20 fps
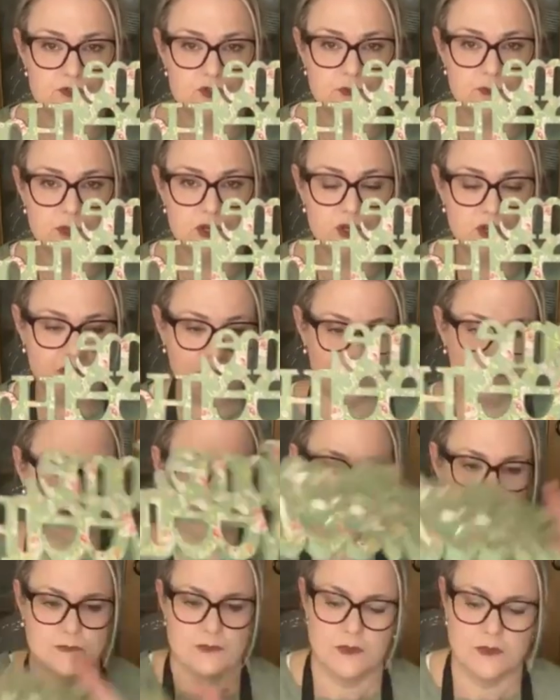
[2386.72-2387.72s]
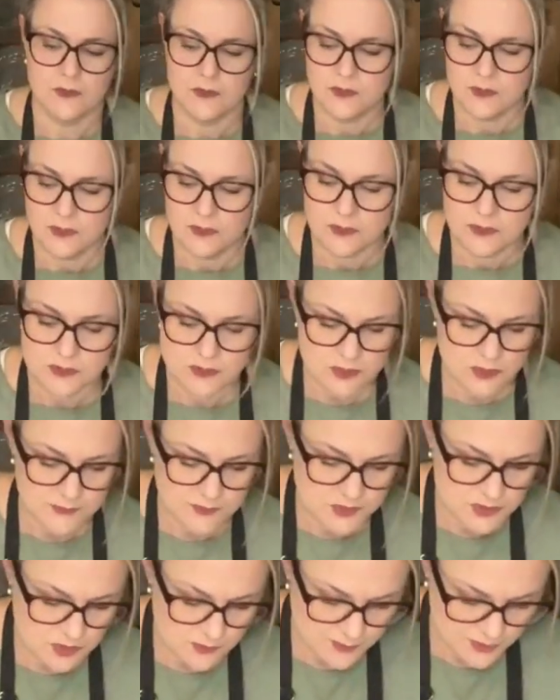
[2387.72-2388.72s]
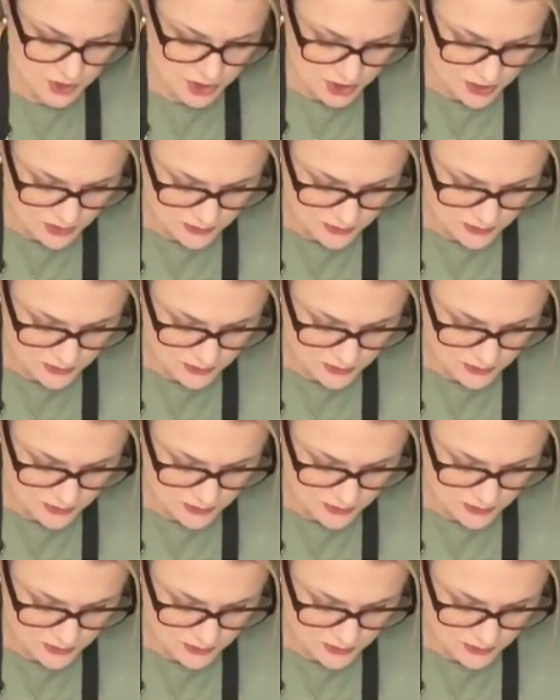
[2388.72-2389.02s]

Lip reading: Super cute. Super, super